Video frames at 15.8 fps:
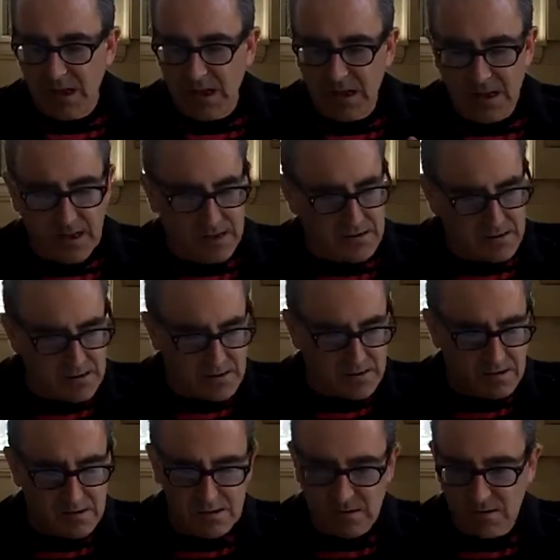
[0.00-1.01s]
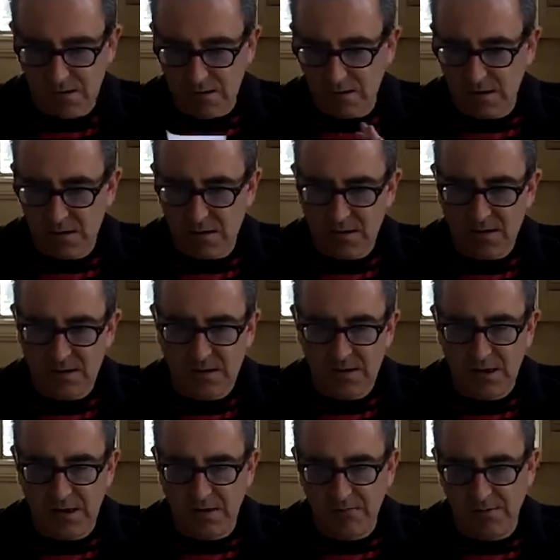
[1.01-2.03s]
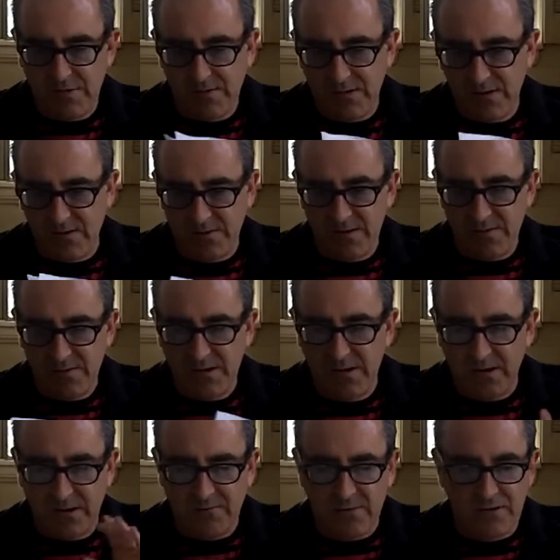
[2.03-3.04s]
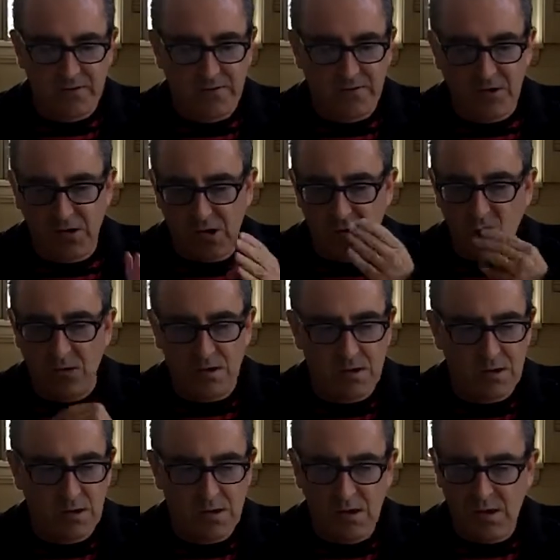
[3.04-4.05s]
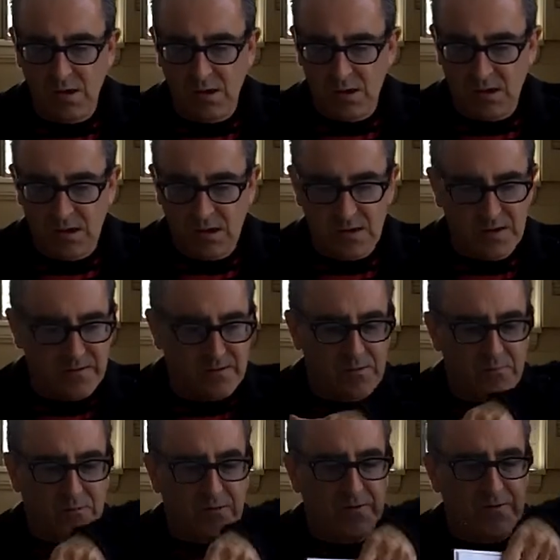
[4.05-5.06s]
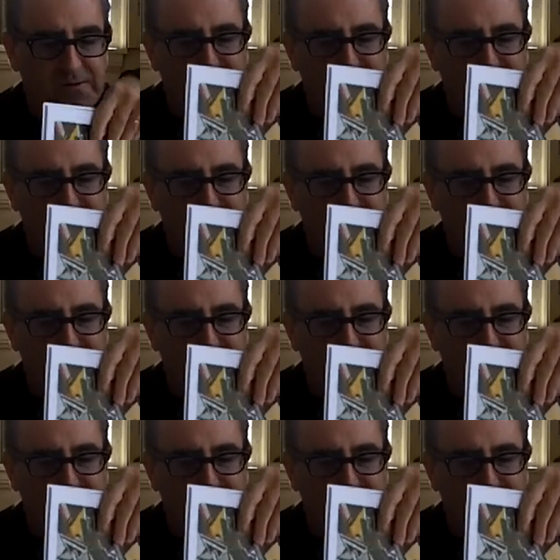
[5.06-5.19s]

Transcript: And, yeah, there's something here I want to show you. Here's some more of the